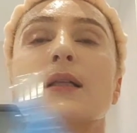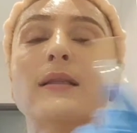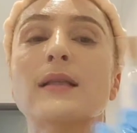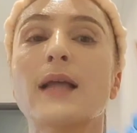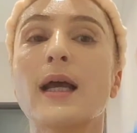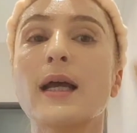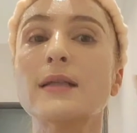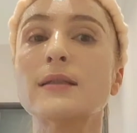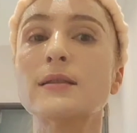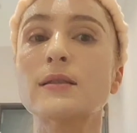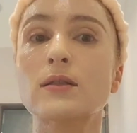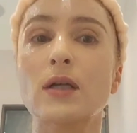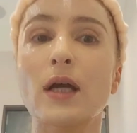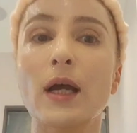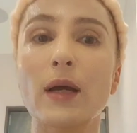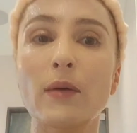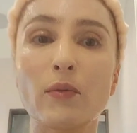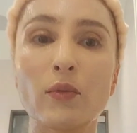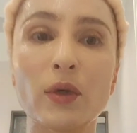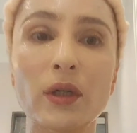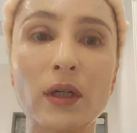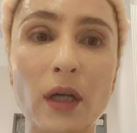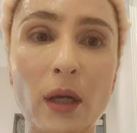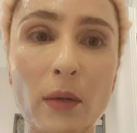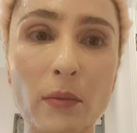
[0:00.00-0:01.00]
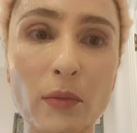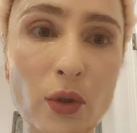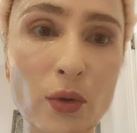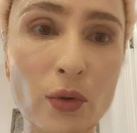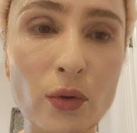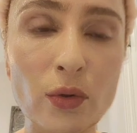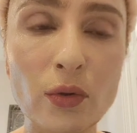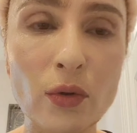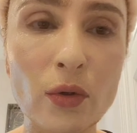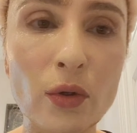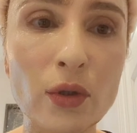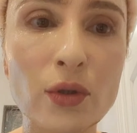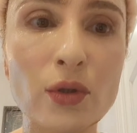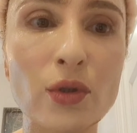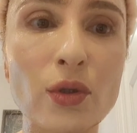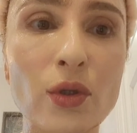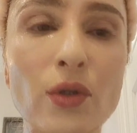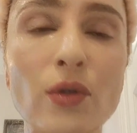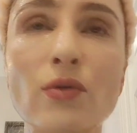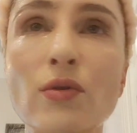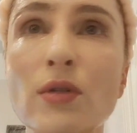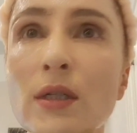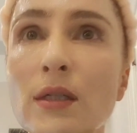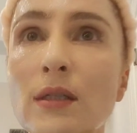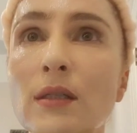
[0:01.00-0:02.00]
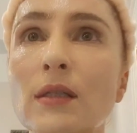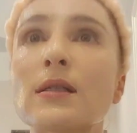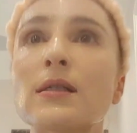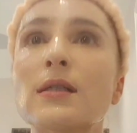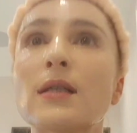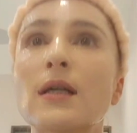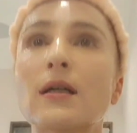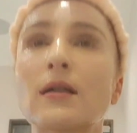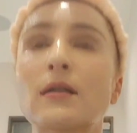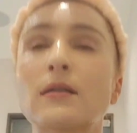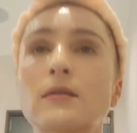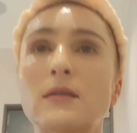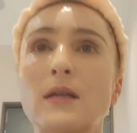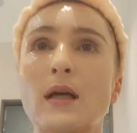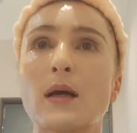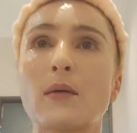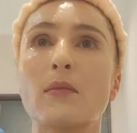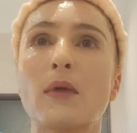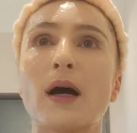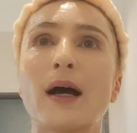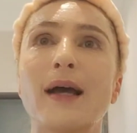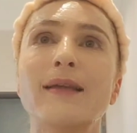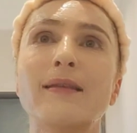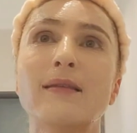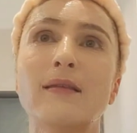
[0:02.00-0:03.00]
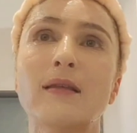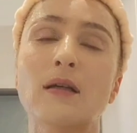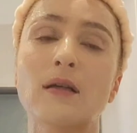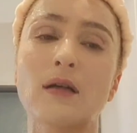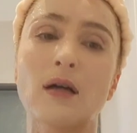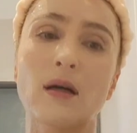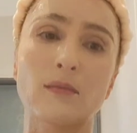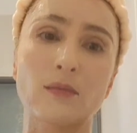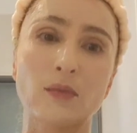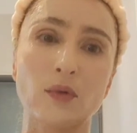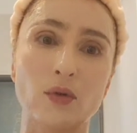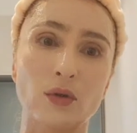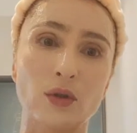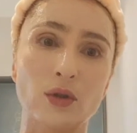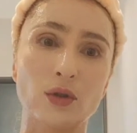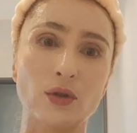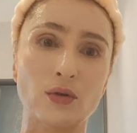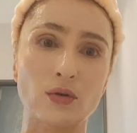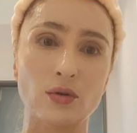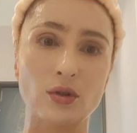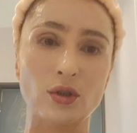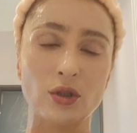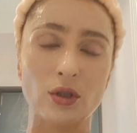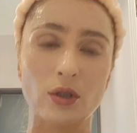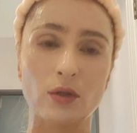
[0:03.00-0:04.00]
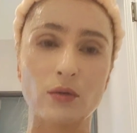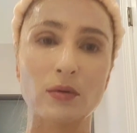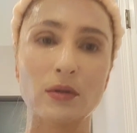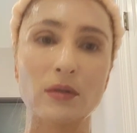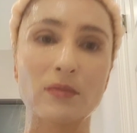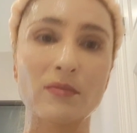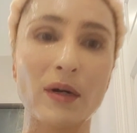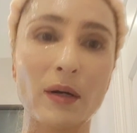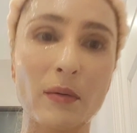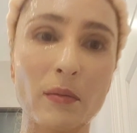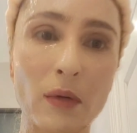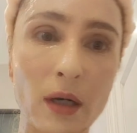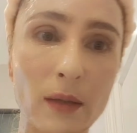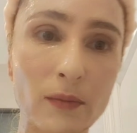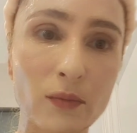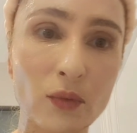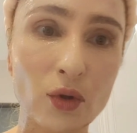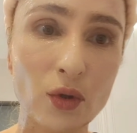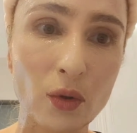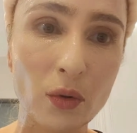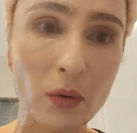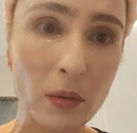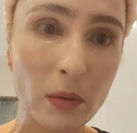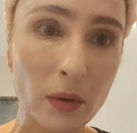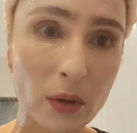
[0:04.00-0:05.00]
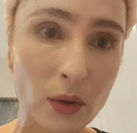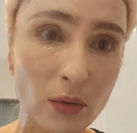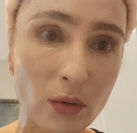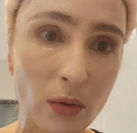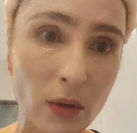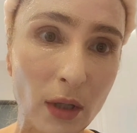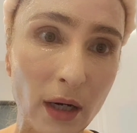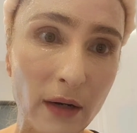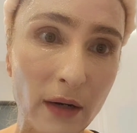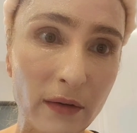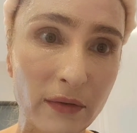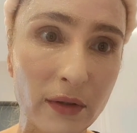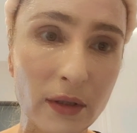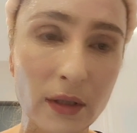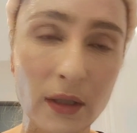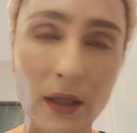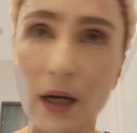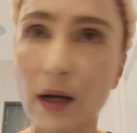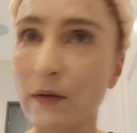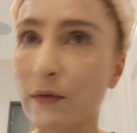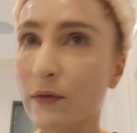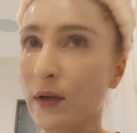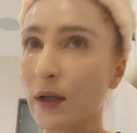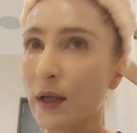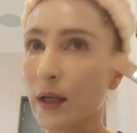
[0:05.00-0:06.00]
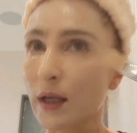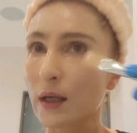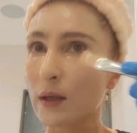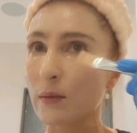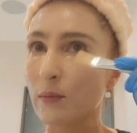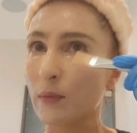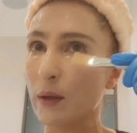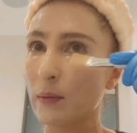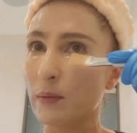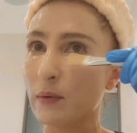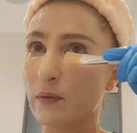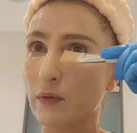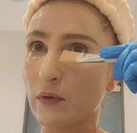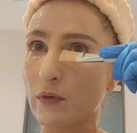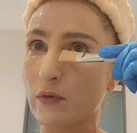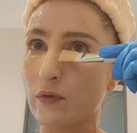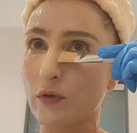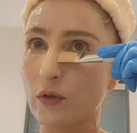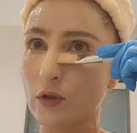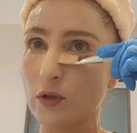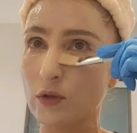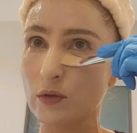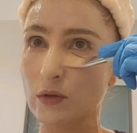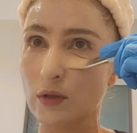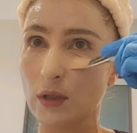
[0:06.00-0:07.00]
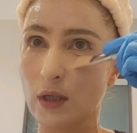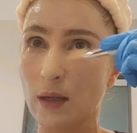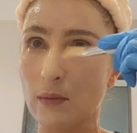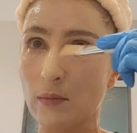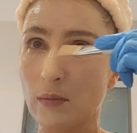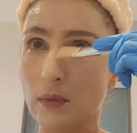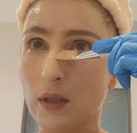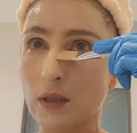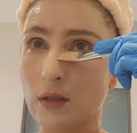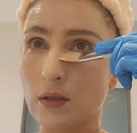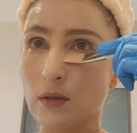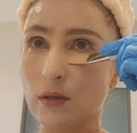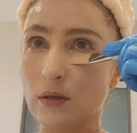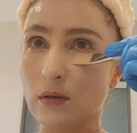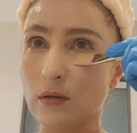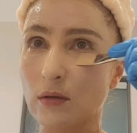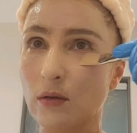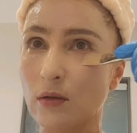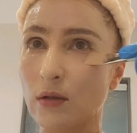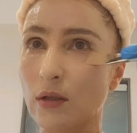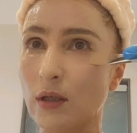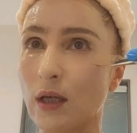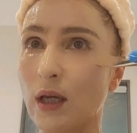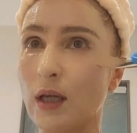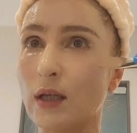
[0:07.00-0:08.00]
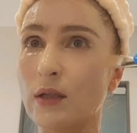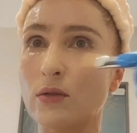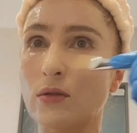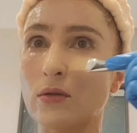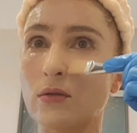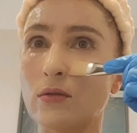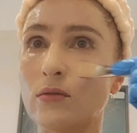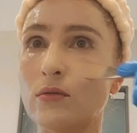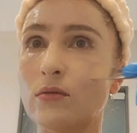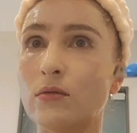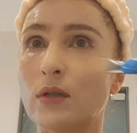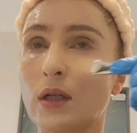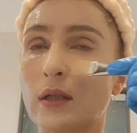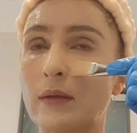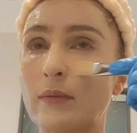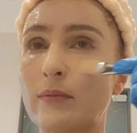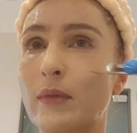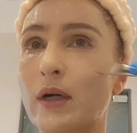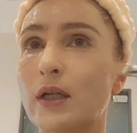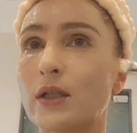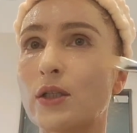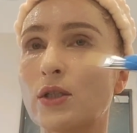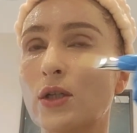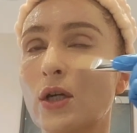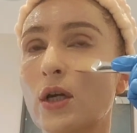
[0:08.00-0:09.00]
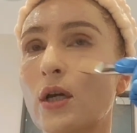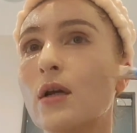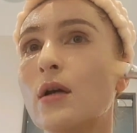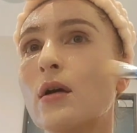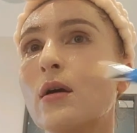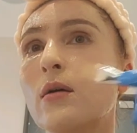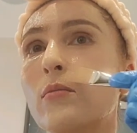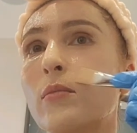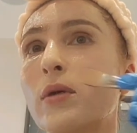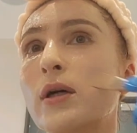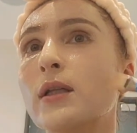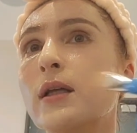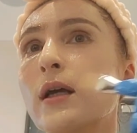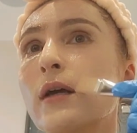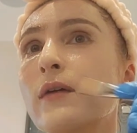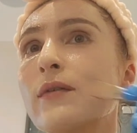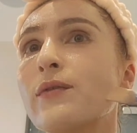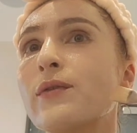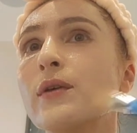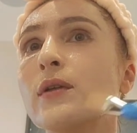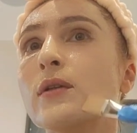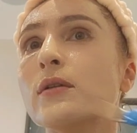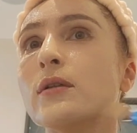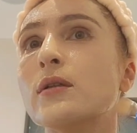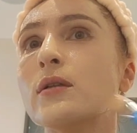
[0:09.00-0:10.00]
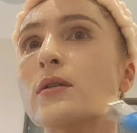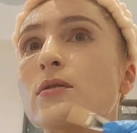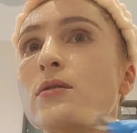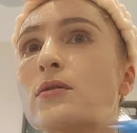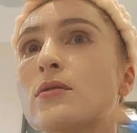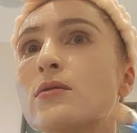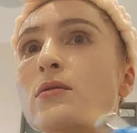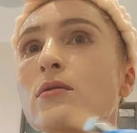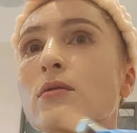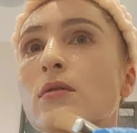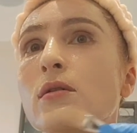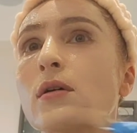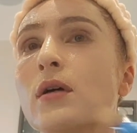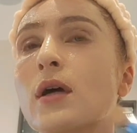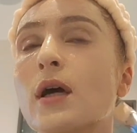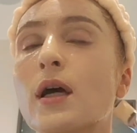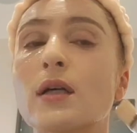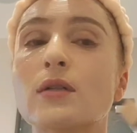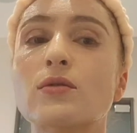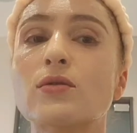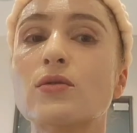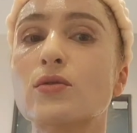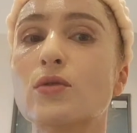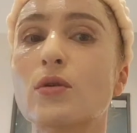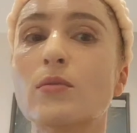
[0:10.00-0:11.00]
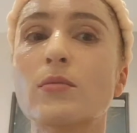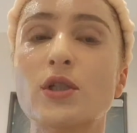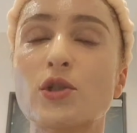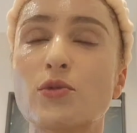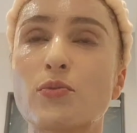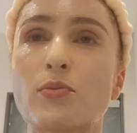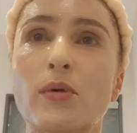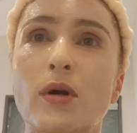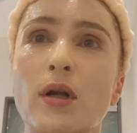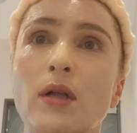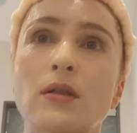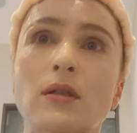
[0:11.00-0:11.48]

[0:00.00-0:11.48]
Next time when I'm going to use it the second time, I think I'm going to share with my mom. So we'll do half and half. Maybe for first time it's okay to do that much, but I feel it has so much